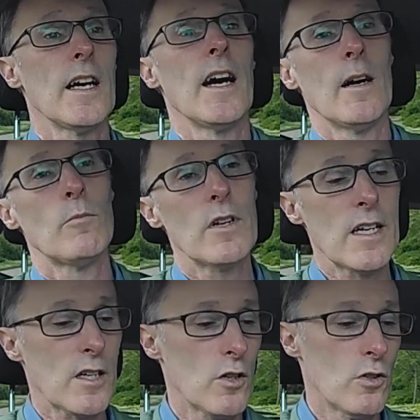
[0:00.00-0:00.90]

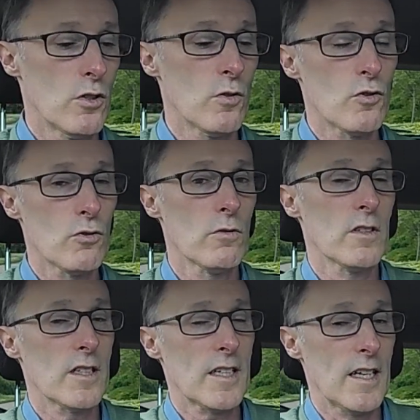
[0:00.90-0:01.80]
handbrake, neutral,
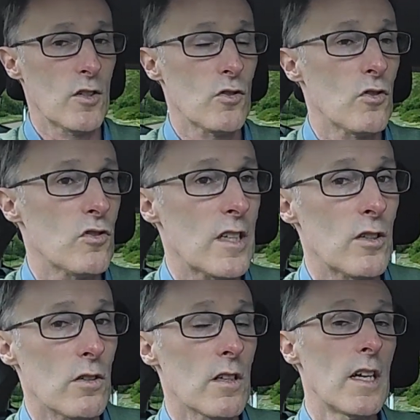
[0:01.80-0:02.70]
cancel
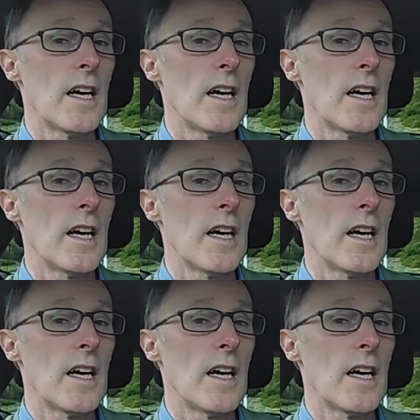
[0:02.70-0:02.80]
signal.